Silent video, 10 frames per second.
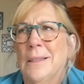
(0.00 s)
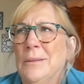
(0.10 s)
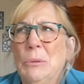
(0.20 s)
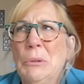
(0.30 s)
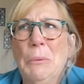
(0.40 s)

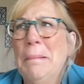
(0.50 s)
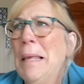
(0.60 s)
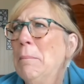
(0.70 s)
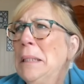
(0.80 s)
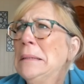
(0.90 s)
Don't know what
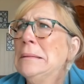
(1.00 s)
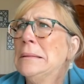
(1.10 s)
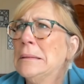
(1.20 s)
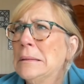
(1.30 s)
that means.